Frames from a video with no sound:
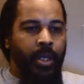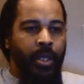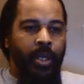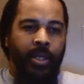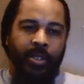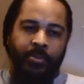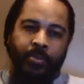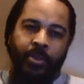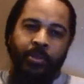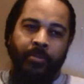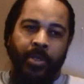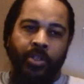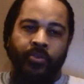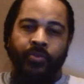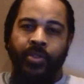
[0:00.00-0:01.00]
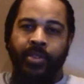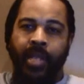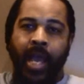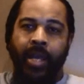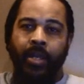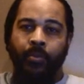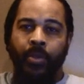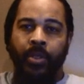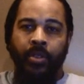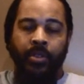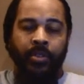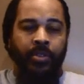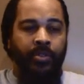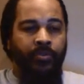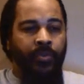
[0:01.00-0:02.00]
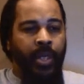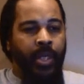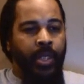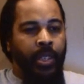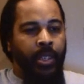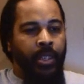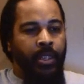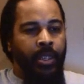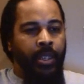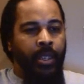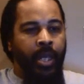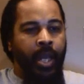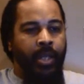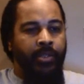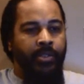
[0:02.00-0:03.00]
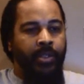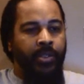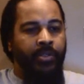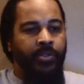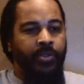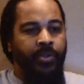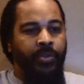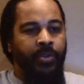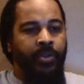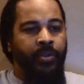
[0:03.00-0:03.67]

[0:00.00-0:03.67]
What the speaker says: And it's pretty much reciting what is written in Exodus.